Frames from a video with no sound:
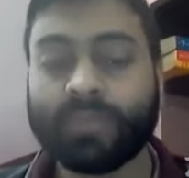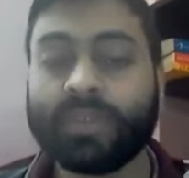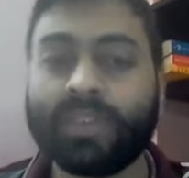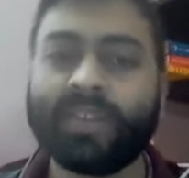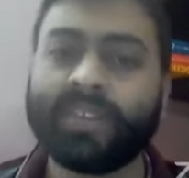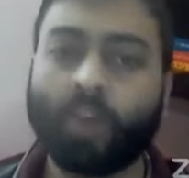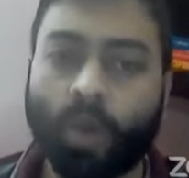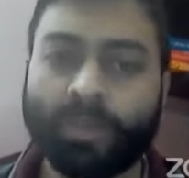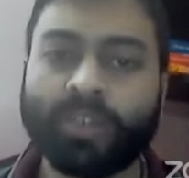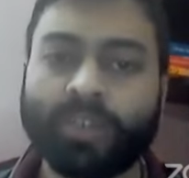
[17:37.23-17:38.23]
there is a
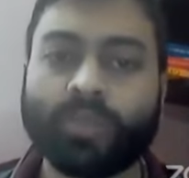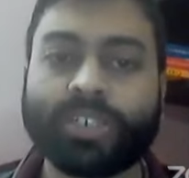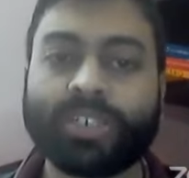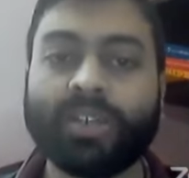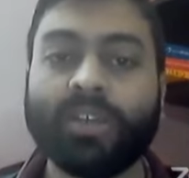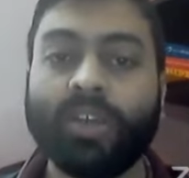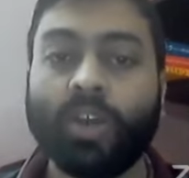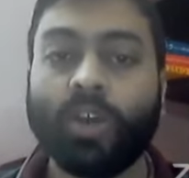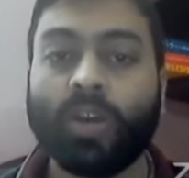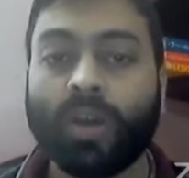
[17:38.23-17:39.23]
common question:
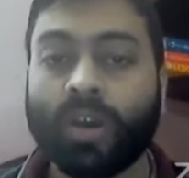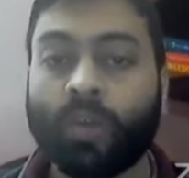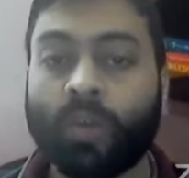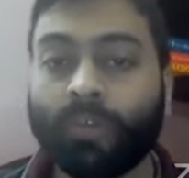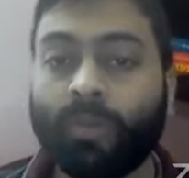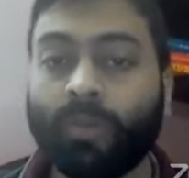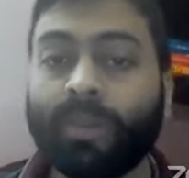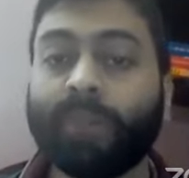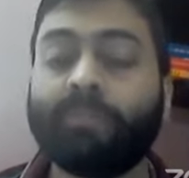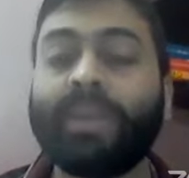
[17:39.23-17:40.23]
what would be
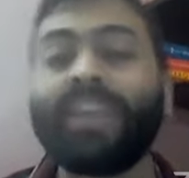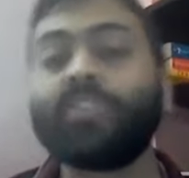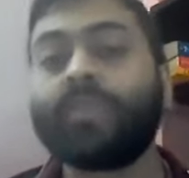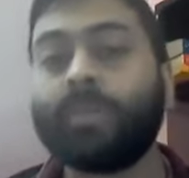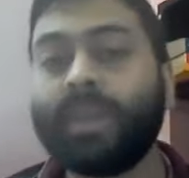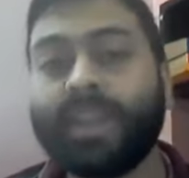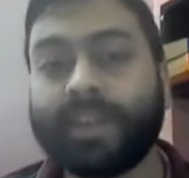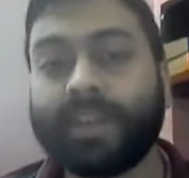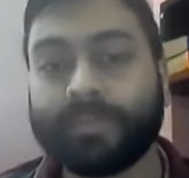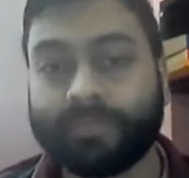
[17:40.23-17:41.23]
the place of the
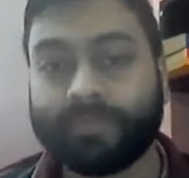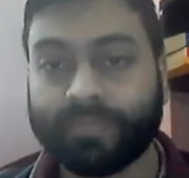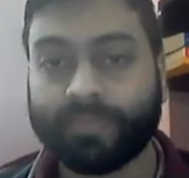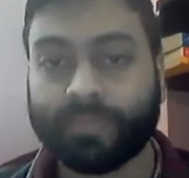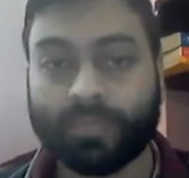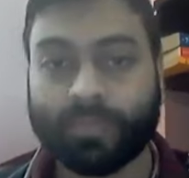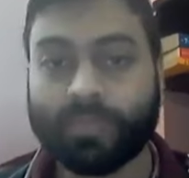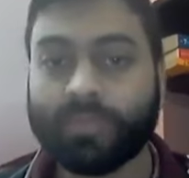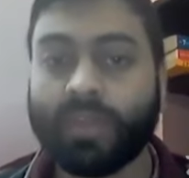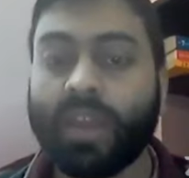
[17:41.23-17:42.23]
meeting?
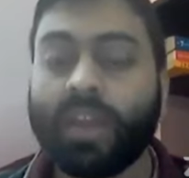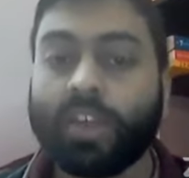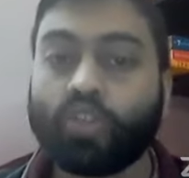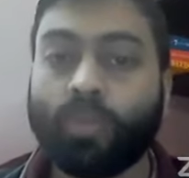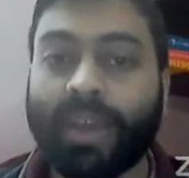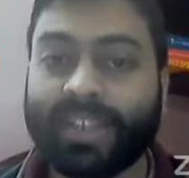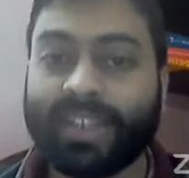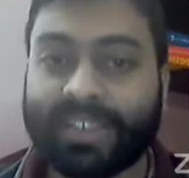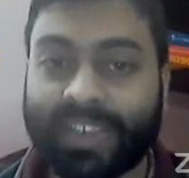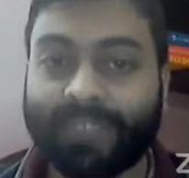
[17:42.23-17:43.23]
So by
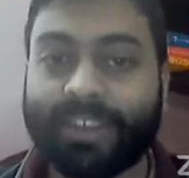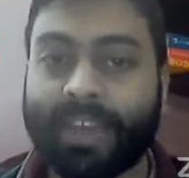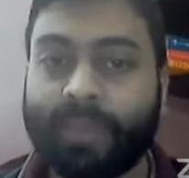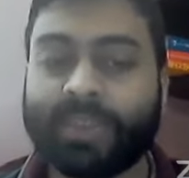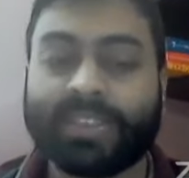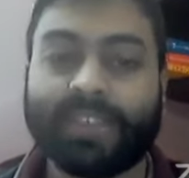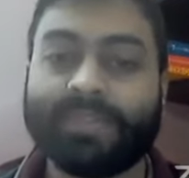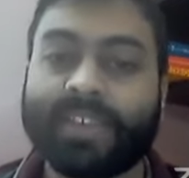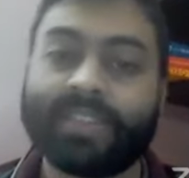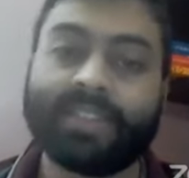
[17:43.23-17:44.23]
itself, the name
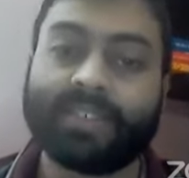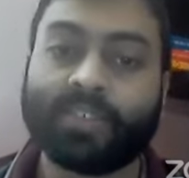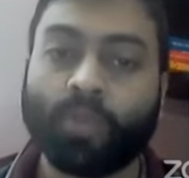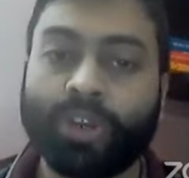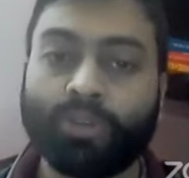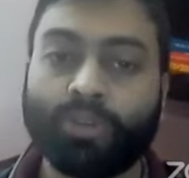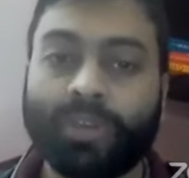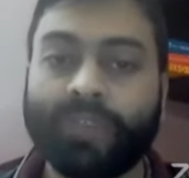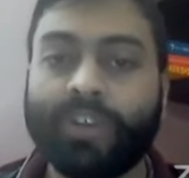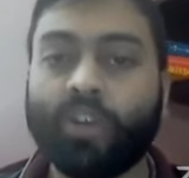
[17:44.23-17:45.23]
itself says this is going to be
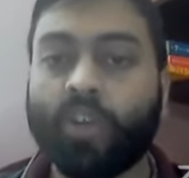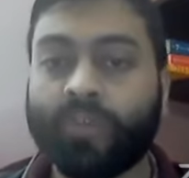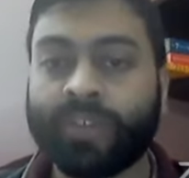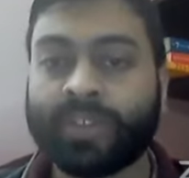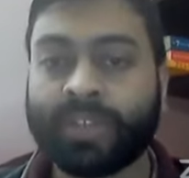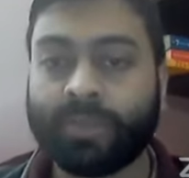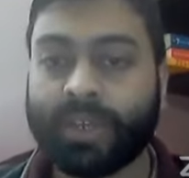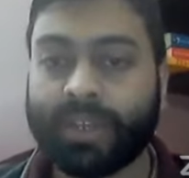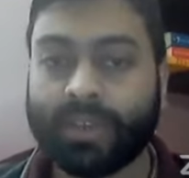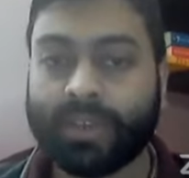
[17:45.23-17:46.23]
a video conferencing
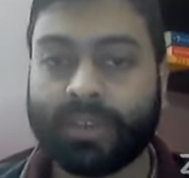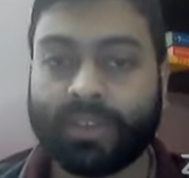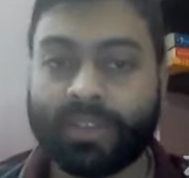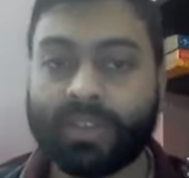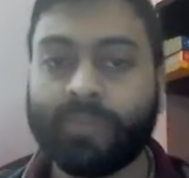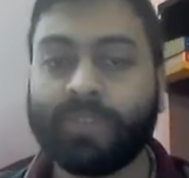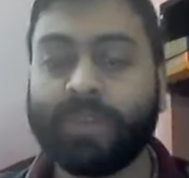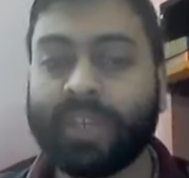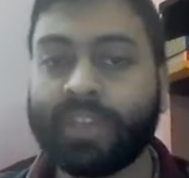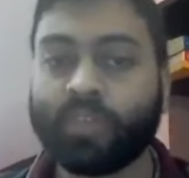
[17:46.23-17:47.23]
meeting. The
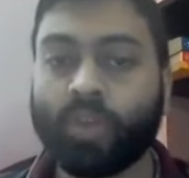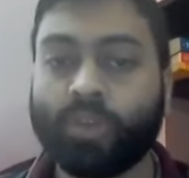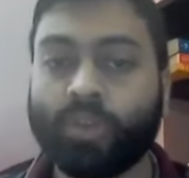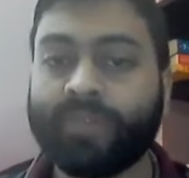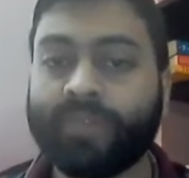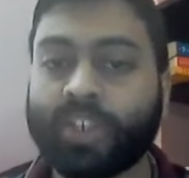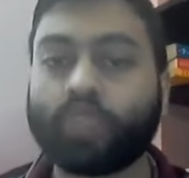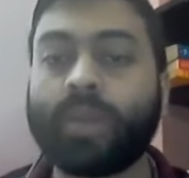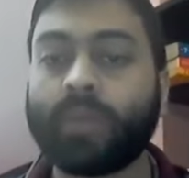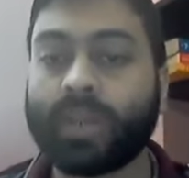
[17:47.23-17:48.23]
meeting is going to be a
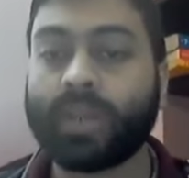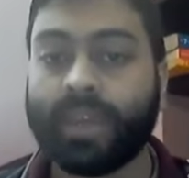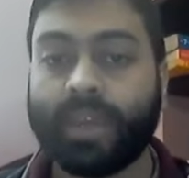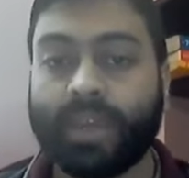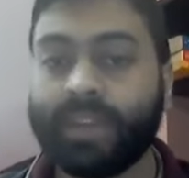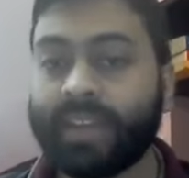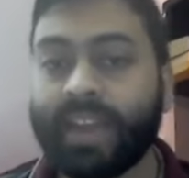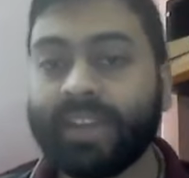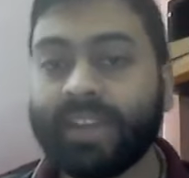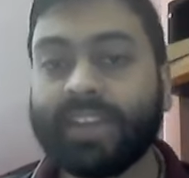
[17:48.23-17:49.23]
virtual one. In
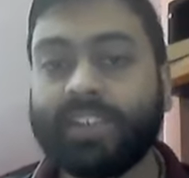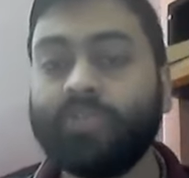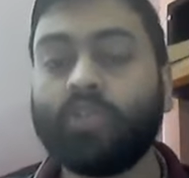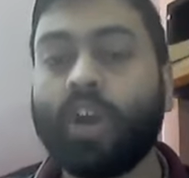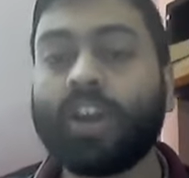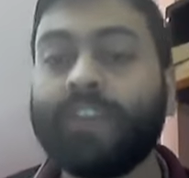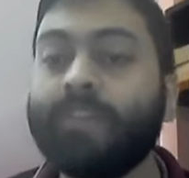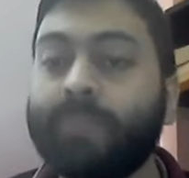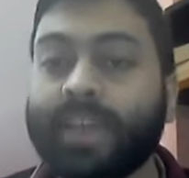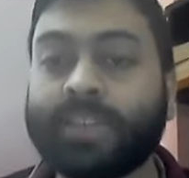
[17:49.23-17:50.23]
that case, you do not have a
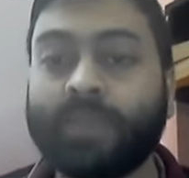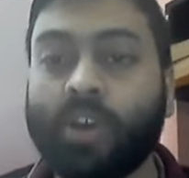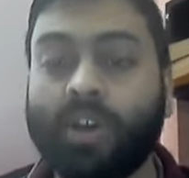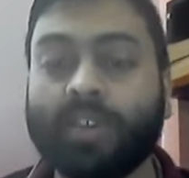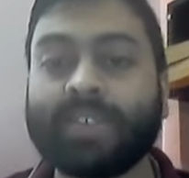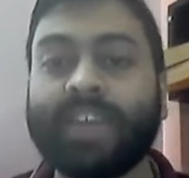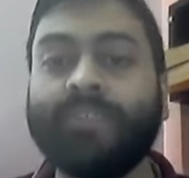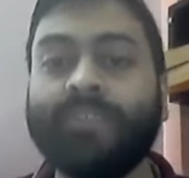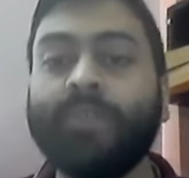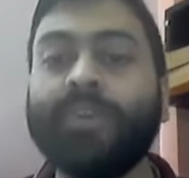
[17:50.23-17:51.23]
place because
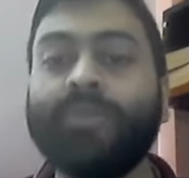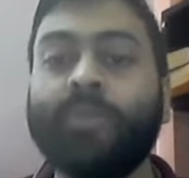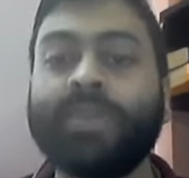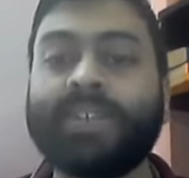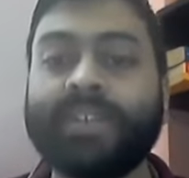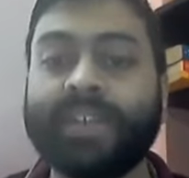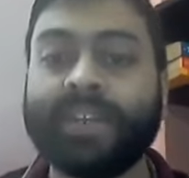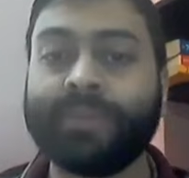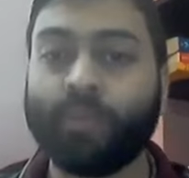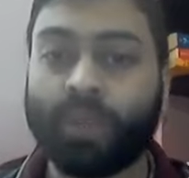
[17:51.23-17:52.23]
everyone would be sitting
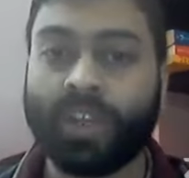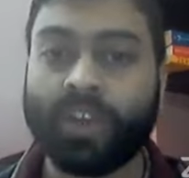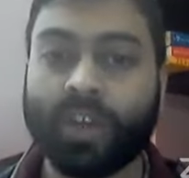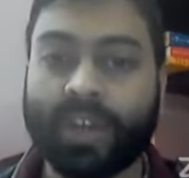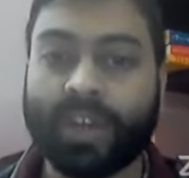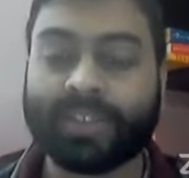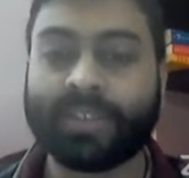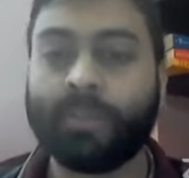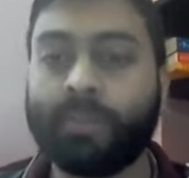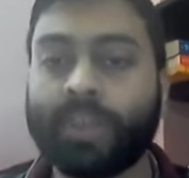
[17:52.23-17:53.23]
remotely at
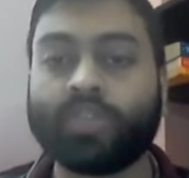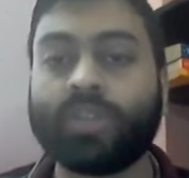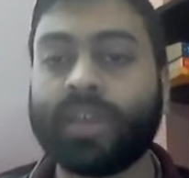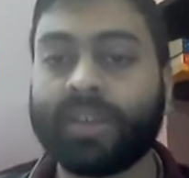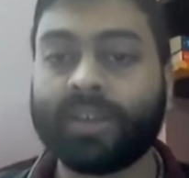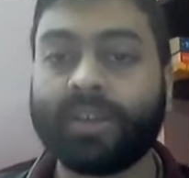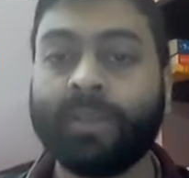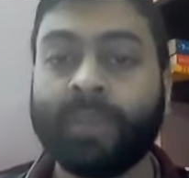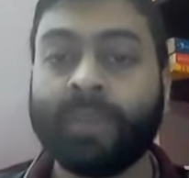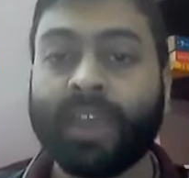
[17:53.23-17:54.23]
some place or the other,
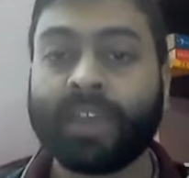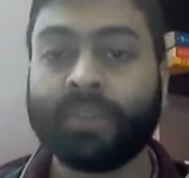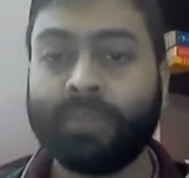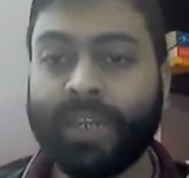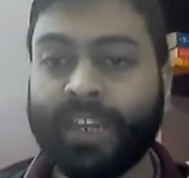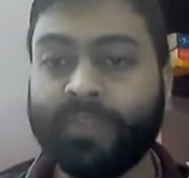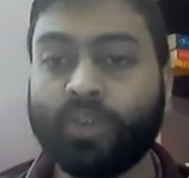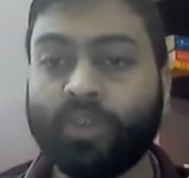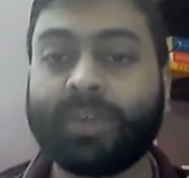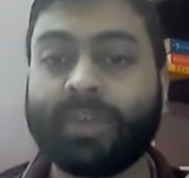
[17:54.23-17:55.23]
and the meeting
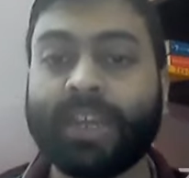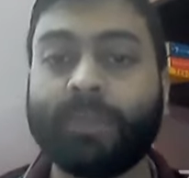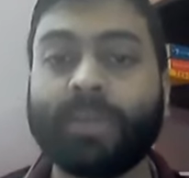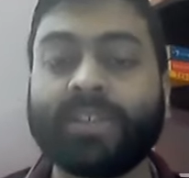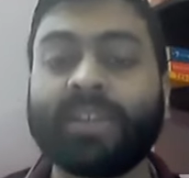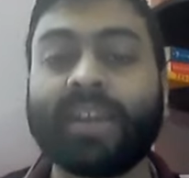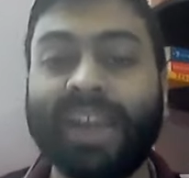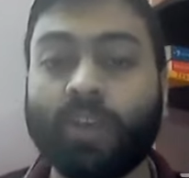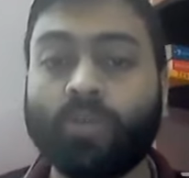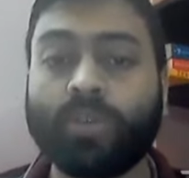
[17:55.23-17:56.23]
would take place in the
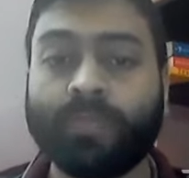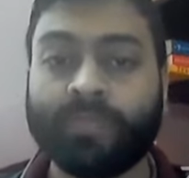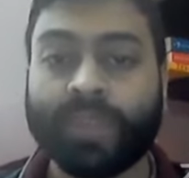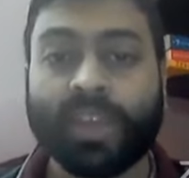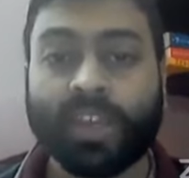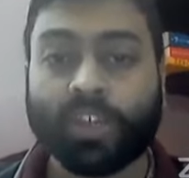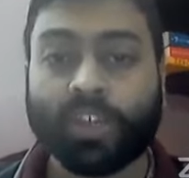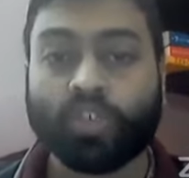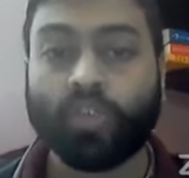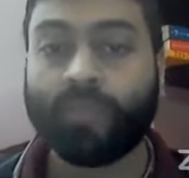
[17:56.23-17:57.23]
cloud.
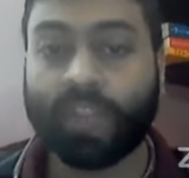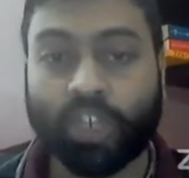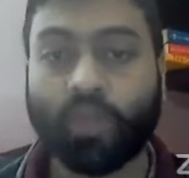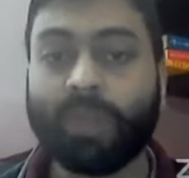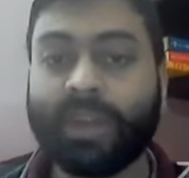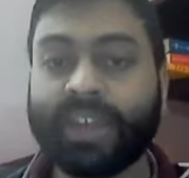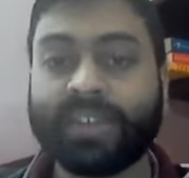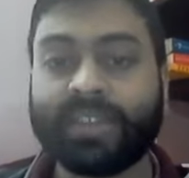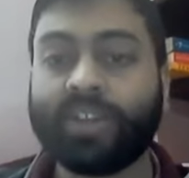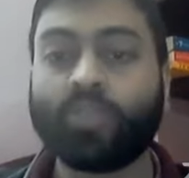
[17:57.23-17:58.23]
So virtual
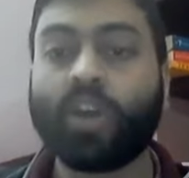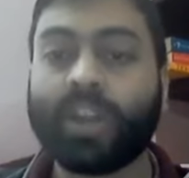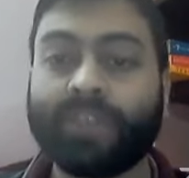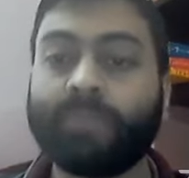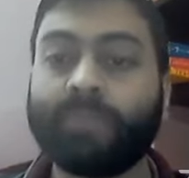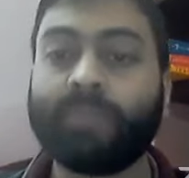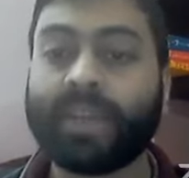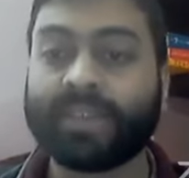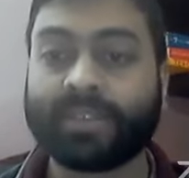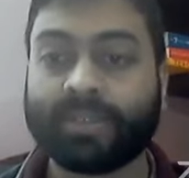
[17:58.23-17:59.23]
meetings that do not have a
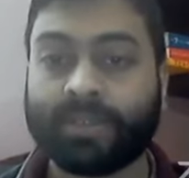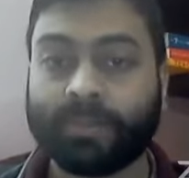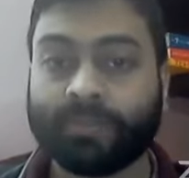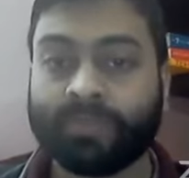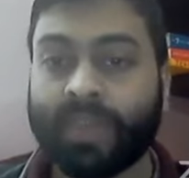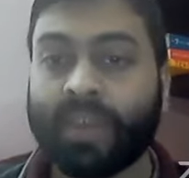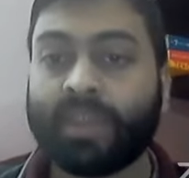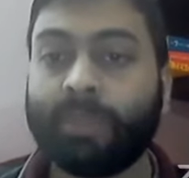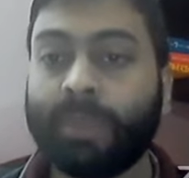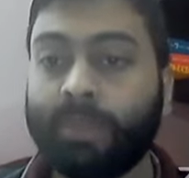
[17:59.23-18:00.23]
place,
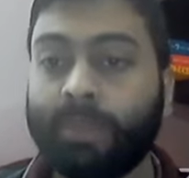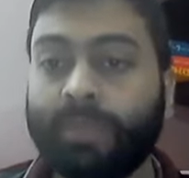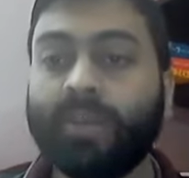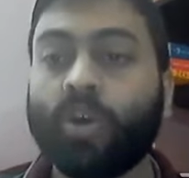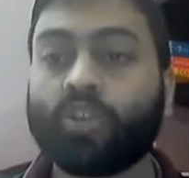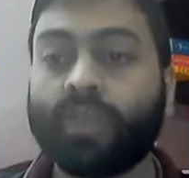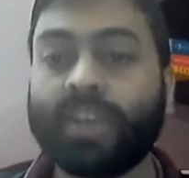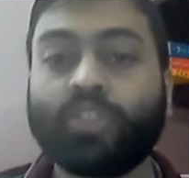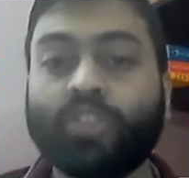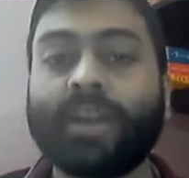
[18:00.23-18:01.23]
the people
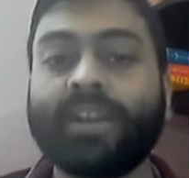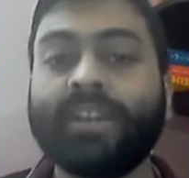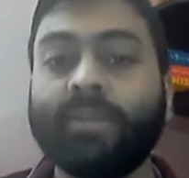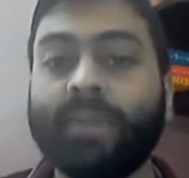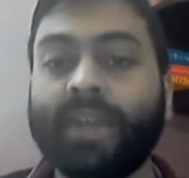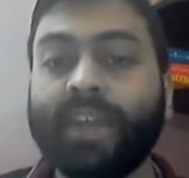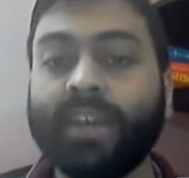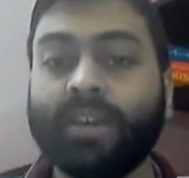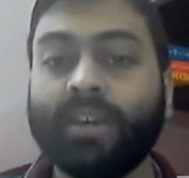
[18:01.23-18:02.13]
authorized to attend the meeting